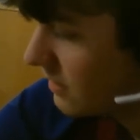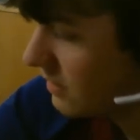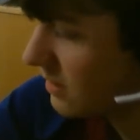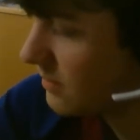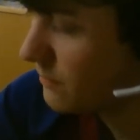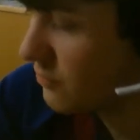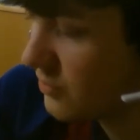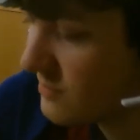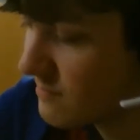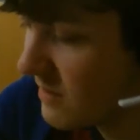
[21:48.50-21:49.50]

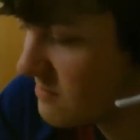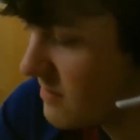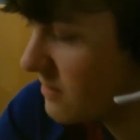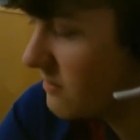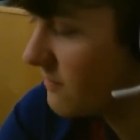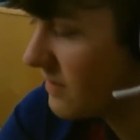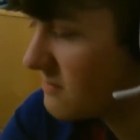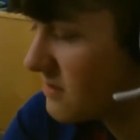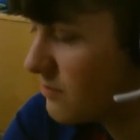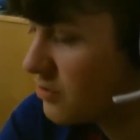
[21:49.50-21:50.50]
Reducing amounts method, faster
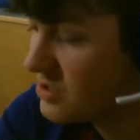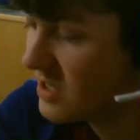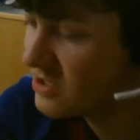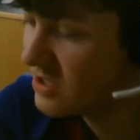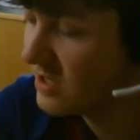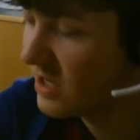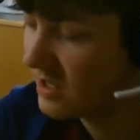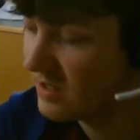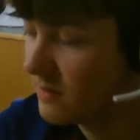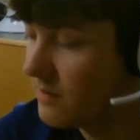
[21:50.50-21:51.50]
depreciation in
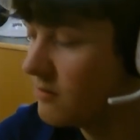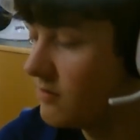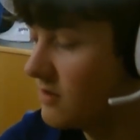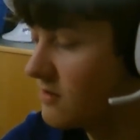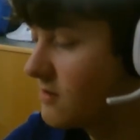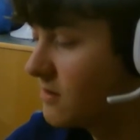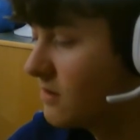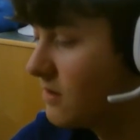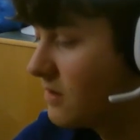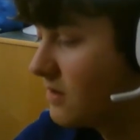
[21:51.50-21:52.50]
earlier periods,
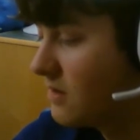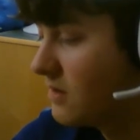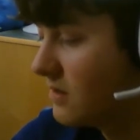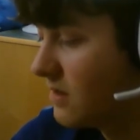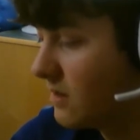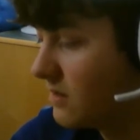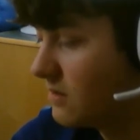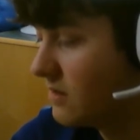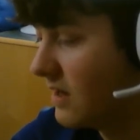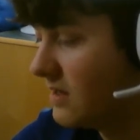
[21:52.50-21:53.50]

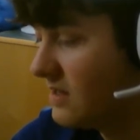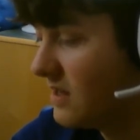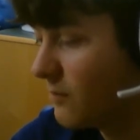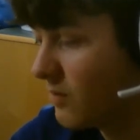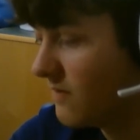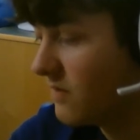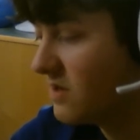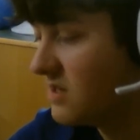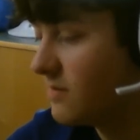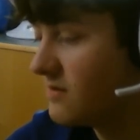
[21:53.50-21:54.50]
i.e. have a rate of
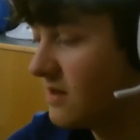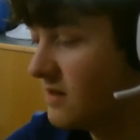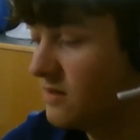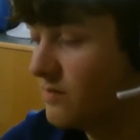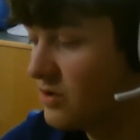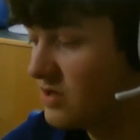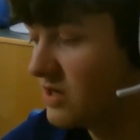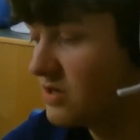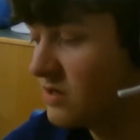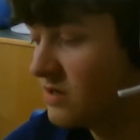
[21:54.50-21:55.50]
30%
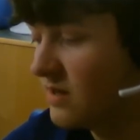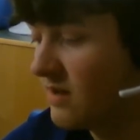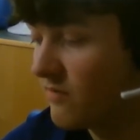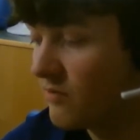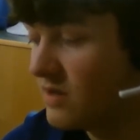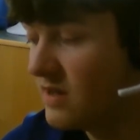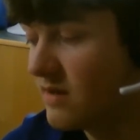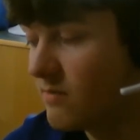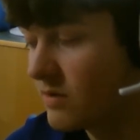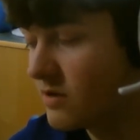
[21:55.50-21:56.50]
depreciation every year,
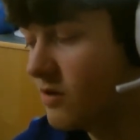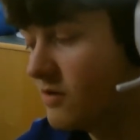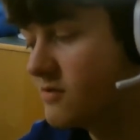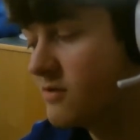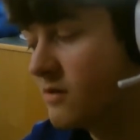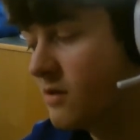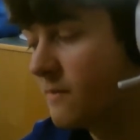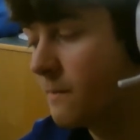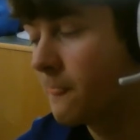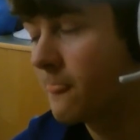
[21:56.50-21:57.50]
because
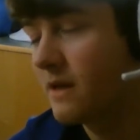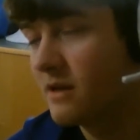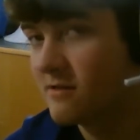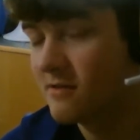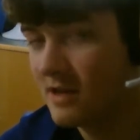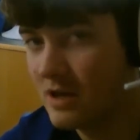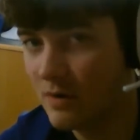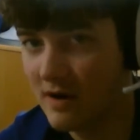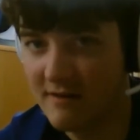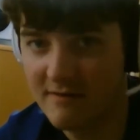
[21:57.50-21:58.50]
so you
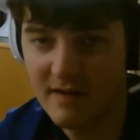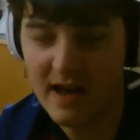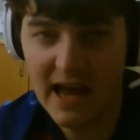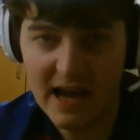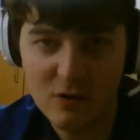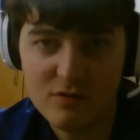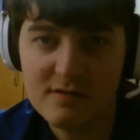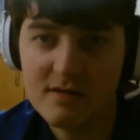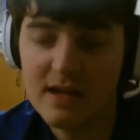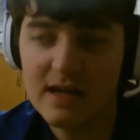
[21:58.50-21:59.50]
have a house
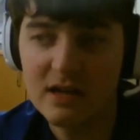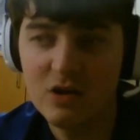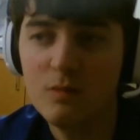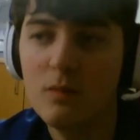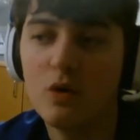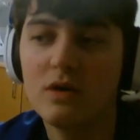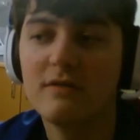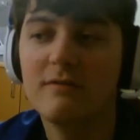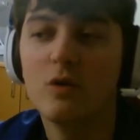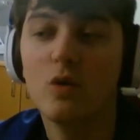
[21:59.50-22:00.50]
and you bought it
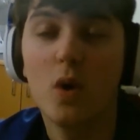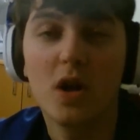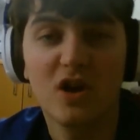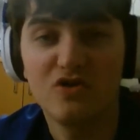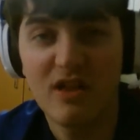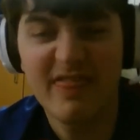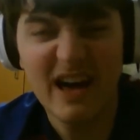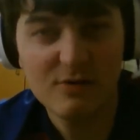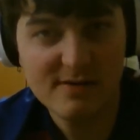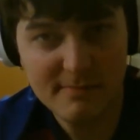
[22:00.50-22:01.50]
for
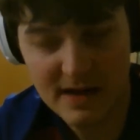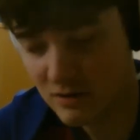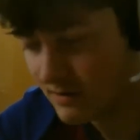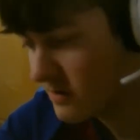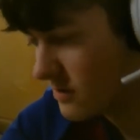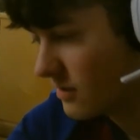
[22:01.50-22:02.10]
£100,000.